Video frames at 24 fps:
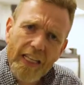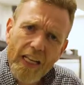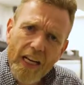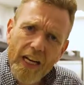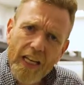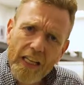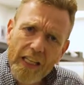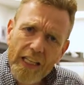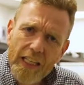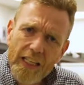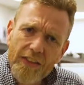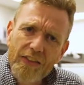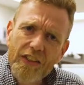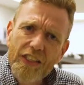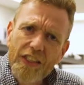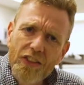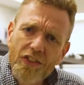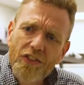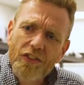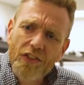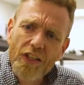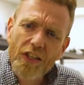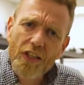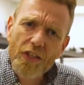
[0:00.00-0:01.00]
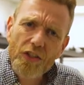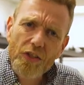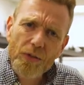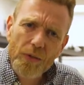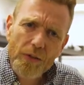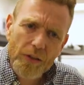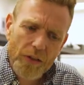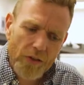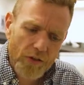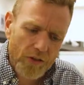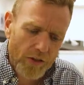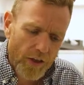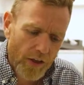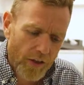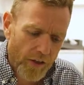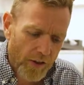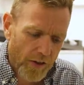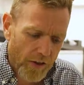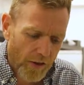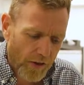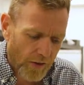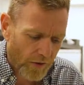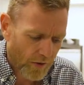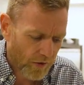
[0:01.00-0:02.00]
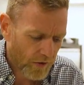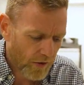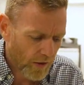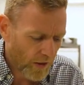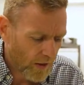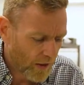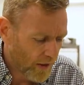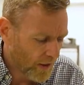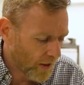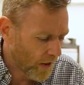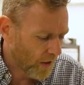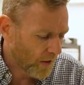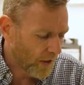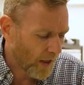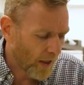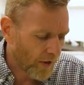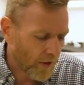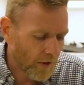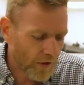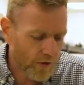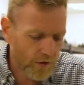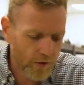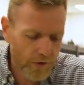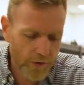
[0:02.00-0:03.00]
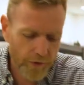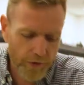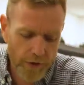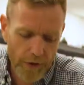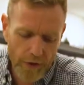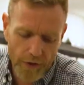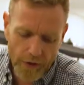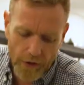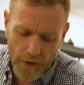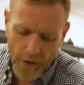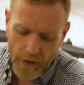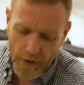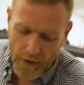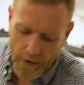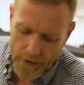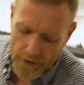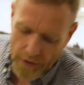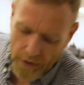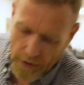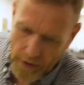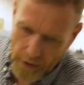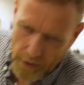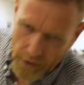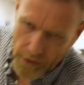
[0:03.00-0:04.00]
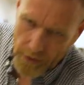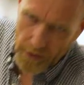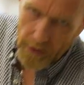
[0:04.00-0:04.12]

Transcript: that I can even consider doing these kind of things. Now, yeah, this is a failure. Take a look